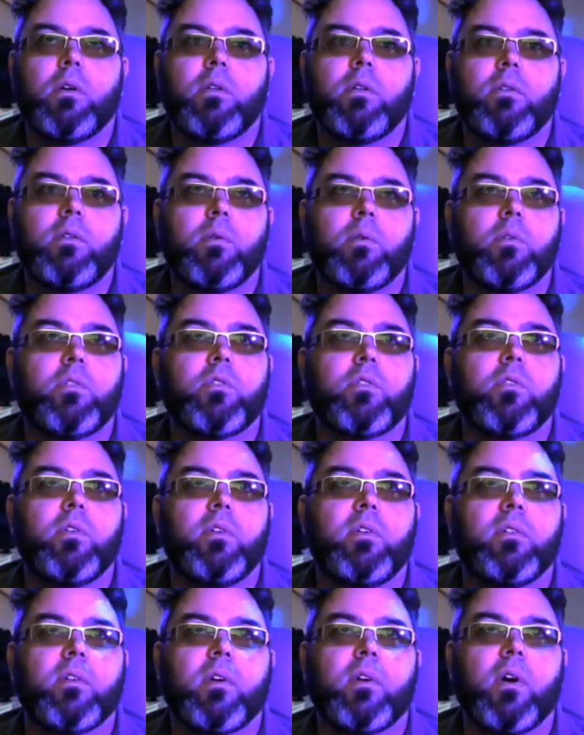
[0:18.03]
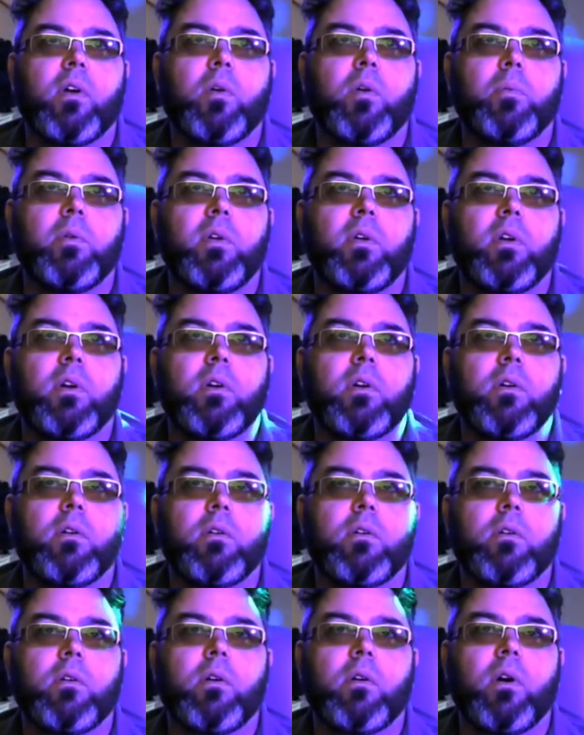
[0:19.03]
See what screens I got open here.
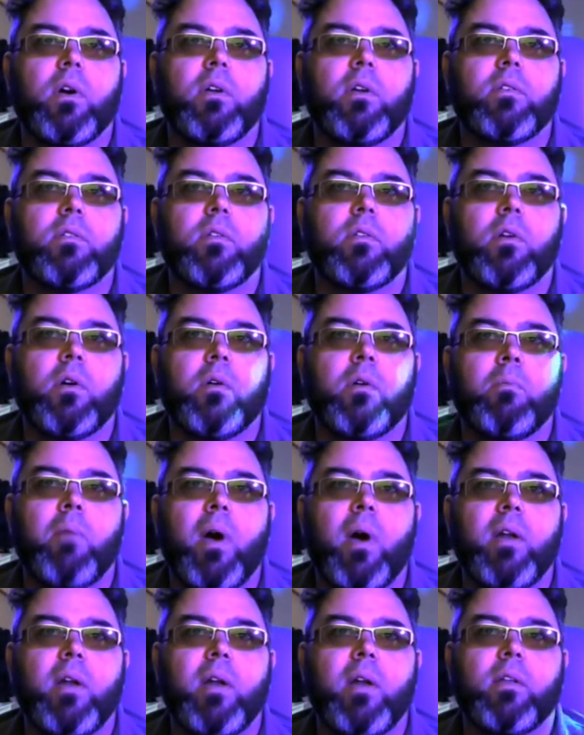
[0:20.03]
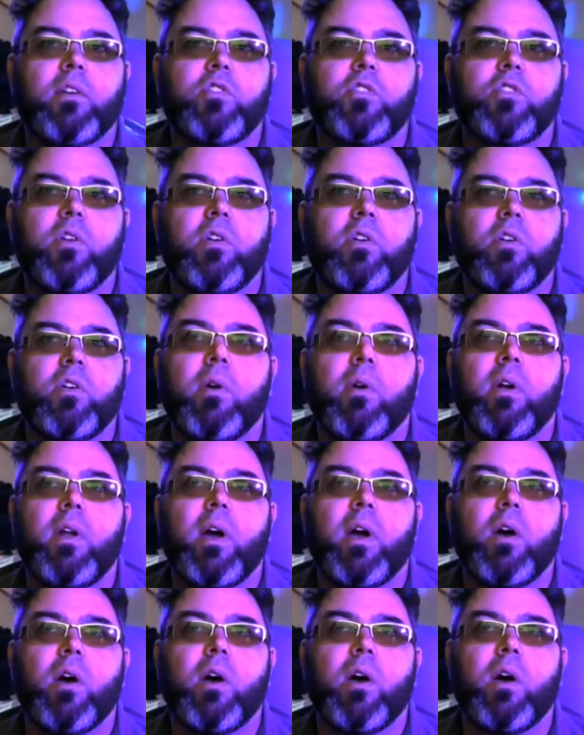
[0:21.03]
Alright, so I'm mining Electroneum right
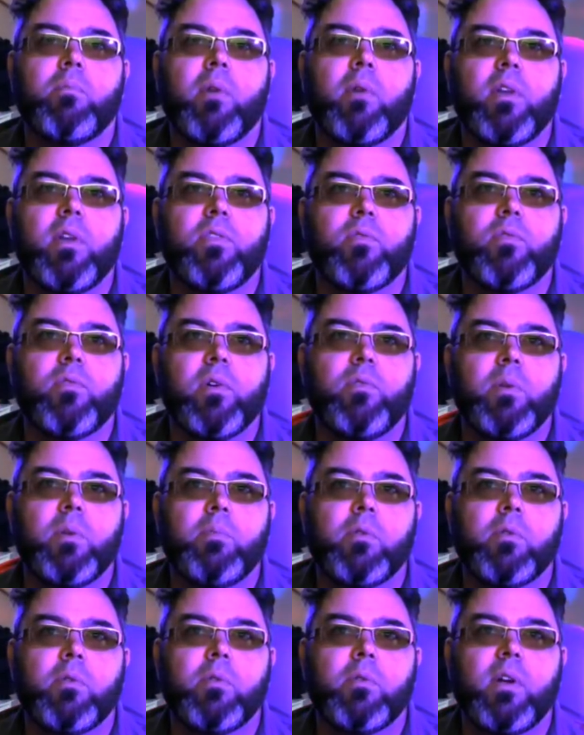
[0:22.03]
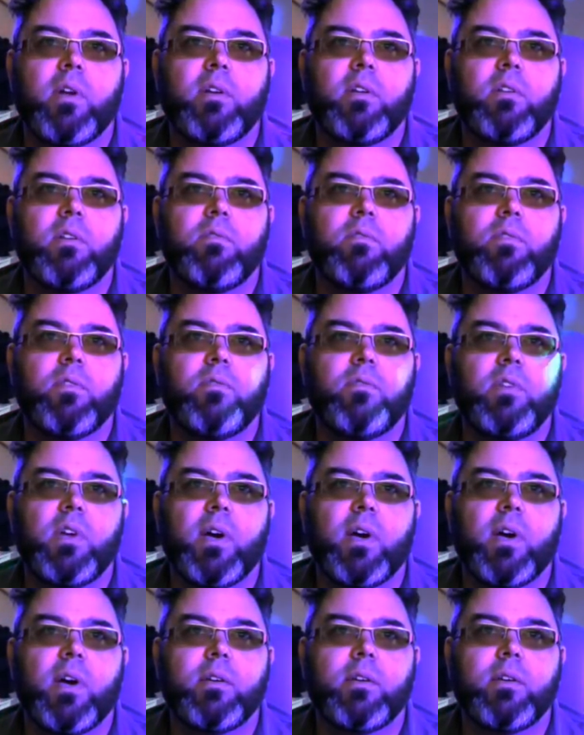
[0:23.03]
now with my Threadripper
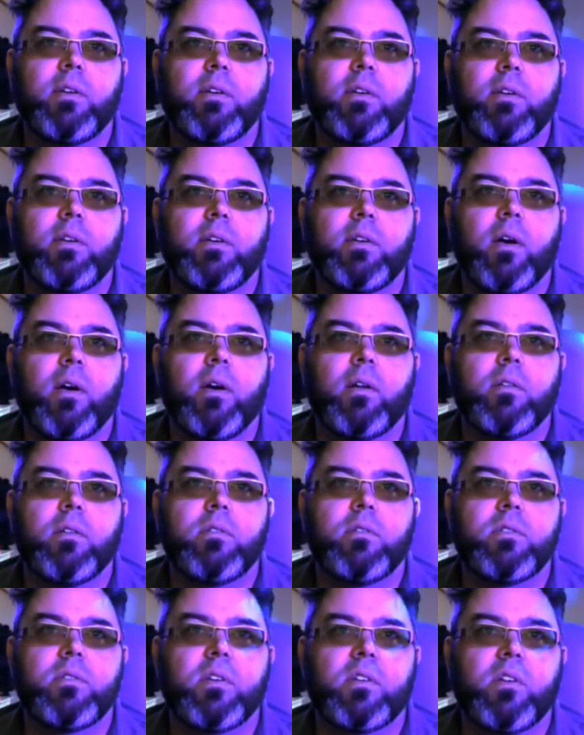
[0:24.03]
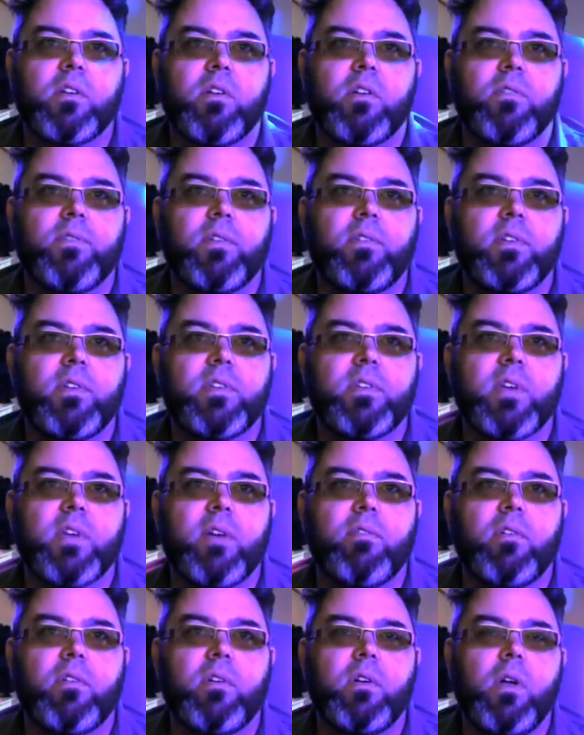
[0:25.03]
1950X at
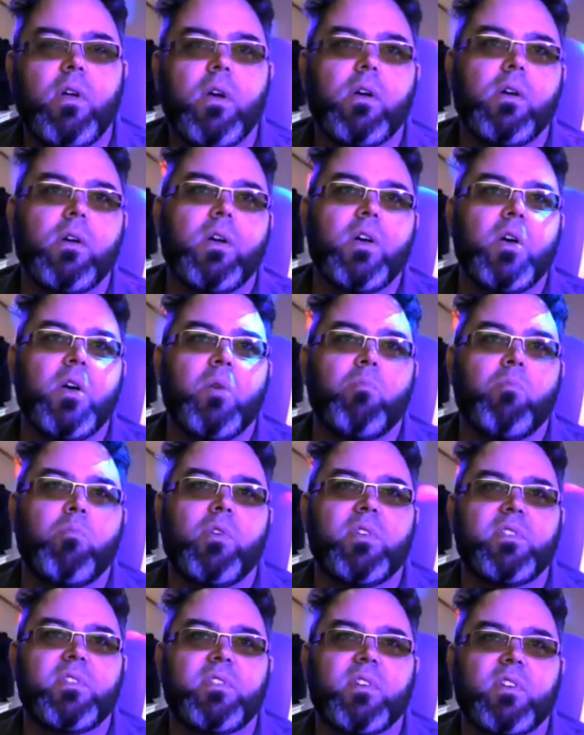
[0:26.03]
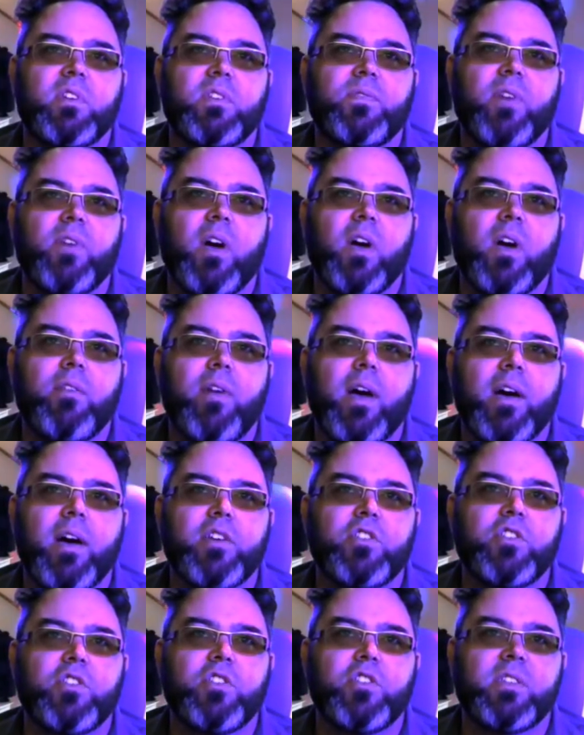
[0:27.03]
657.65
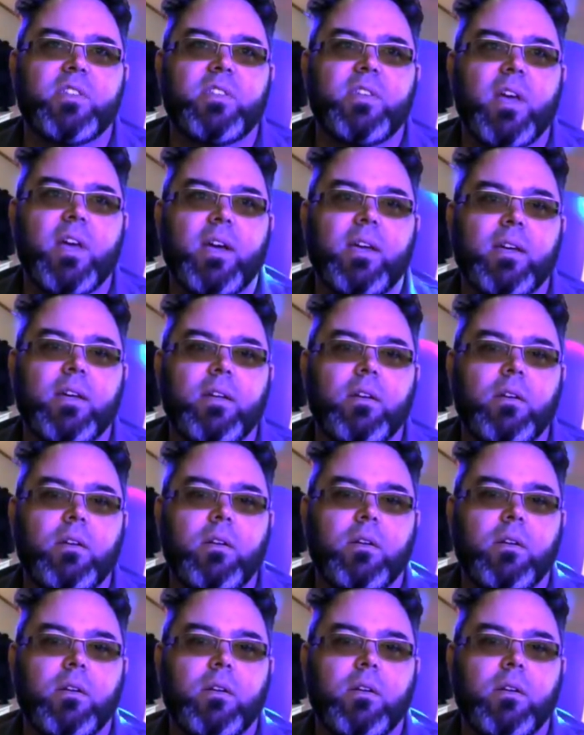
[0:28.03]
hashes a second.